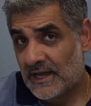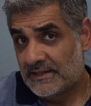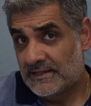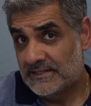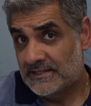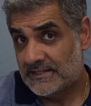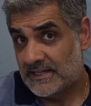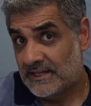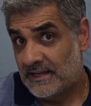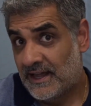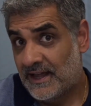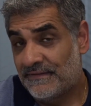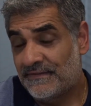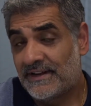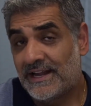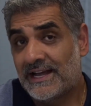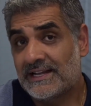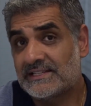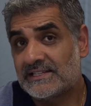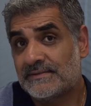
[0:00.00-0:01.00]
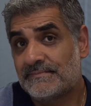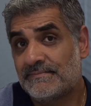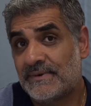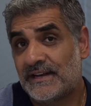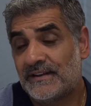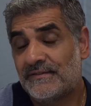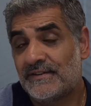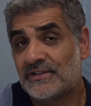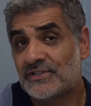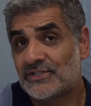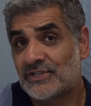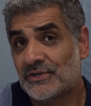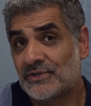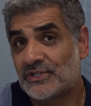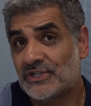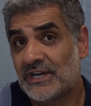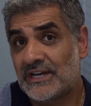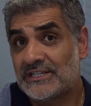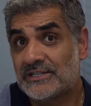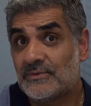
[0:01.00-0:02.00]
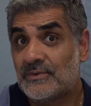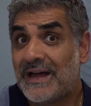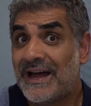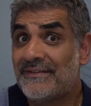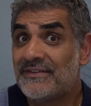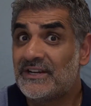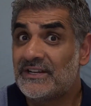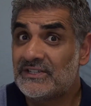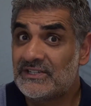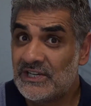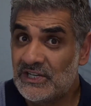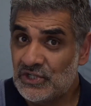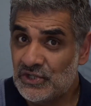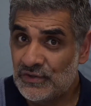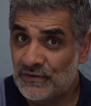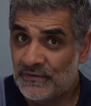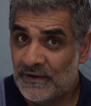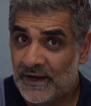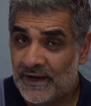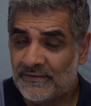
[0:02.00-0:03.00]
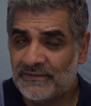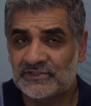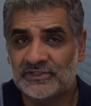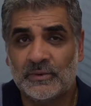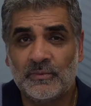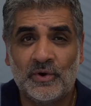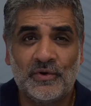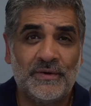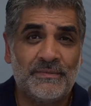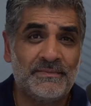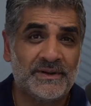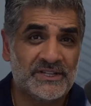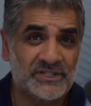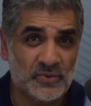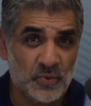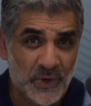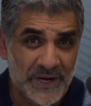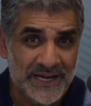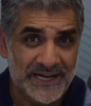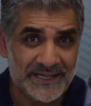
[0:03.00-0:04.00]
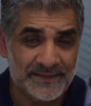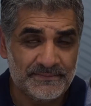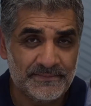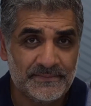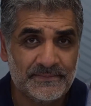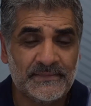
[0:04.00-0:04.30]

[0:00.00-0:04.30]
there's a life-enhancing benefit associated with having a tissue valve. Somewhere in between,